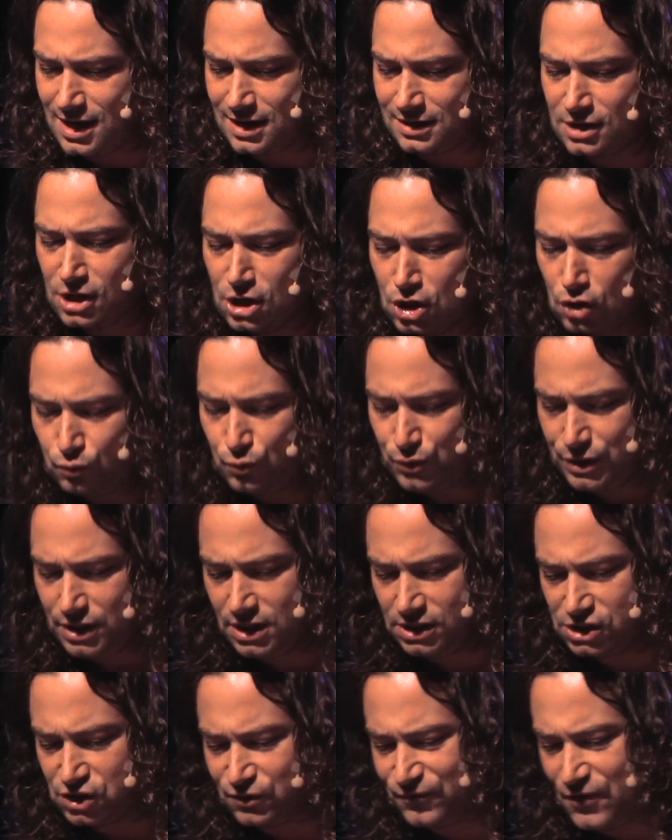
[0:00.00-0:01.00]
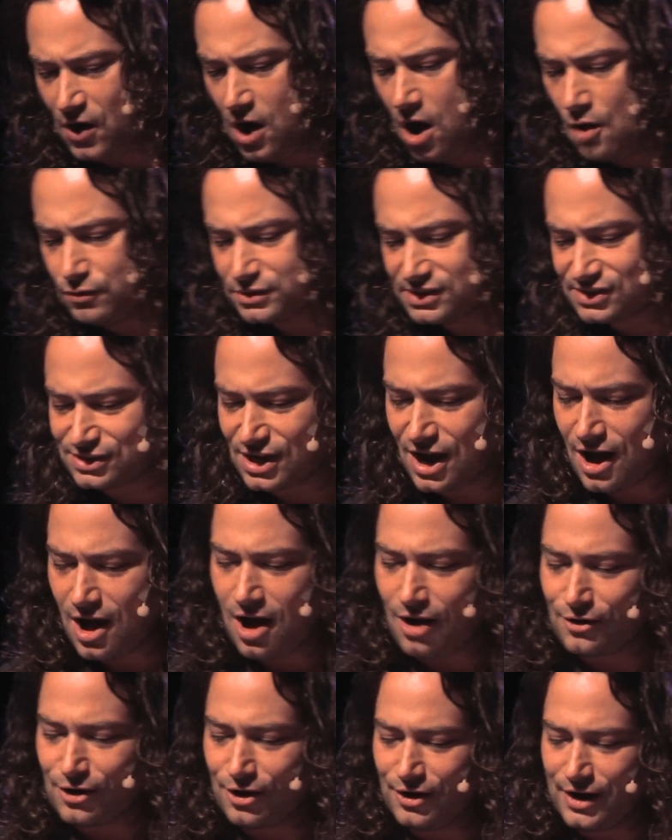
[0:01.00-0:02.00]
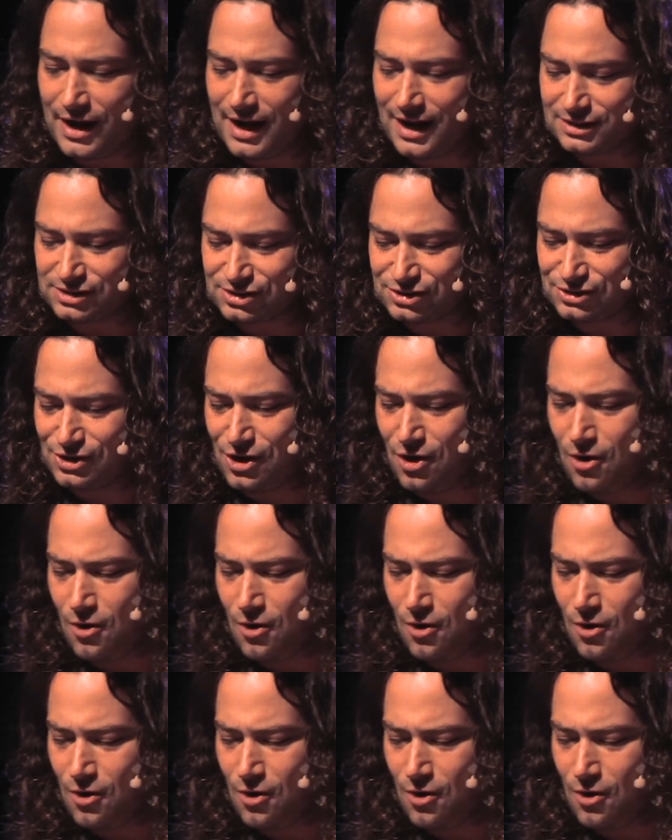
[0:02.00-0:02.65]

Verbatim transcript: I'm just happy to be a part of something uh, that I